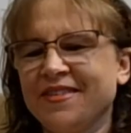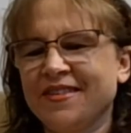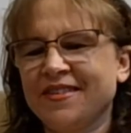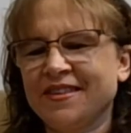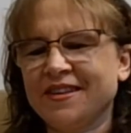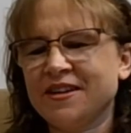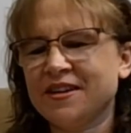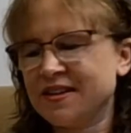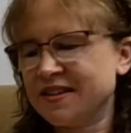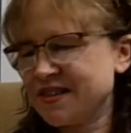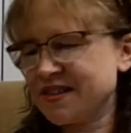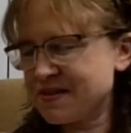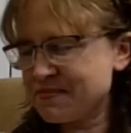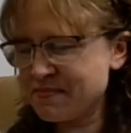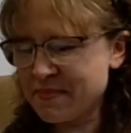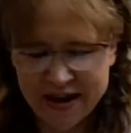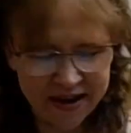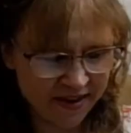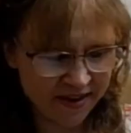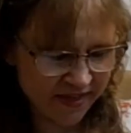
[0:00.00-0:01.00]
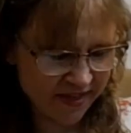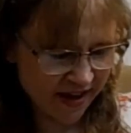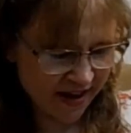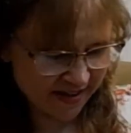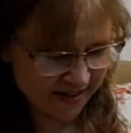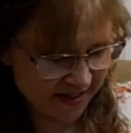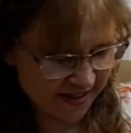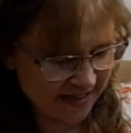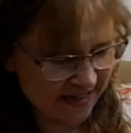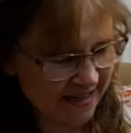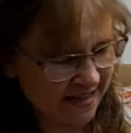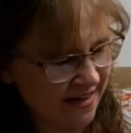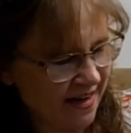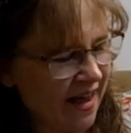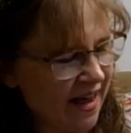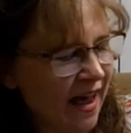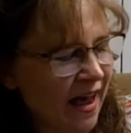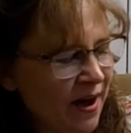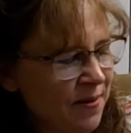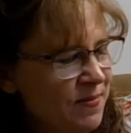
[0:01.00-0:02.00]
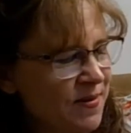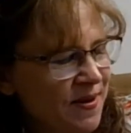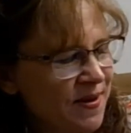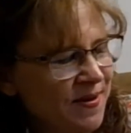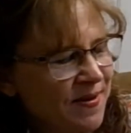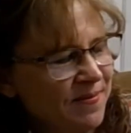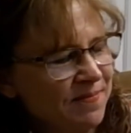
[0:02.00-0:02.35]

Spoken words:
to make that scene happen.